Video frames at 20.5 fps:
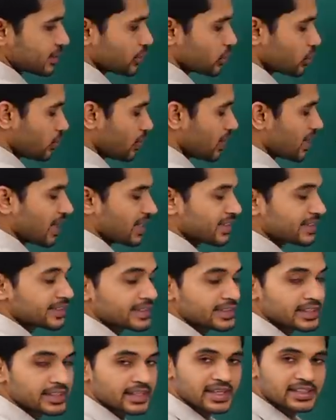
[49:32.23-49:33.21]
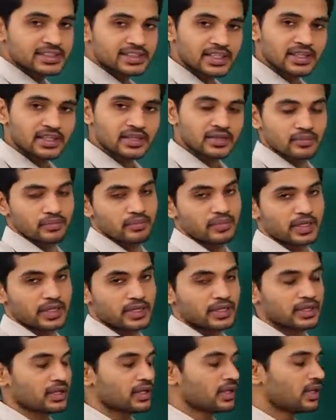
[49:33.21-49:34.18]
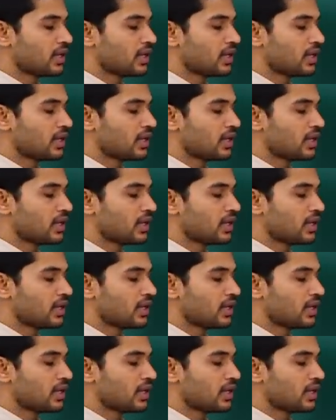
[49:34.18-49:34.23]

should be considered as a mirror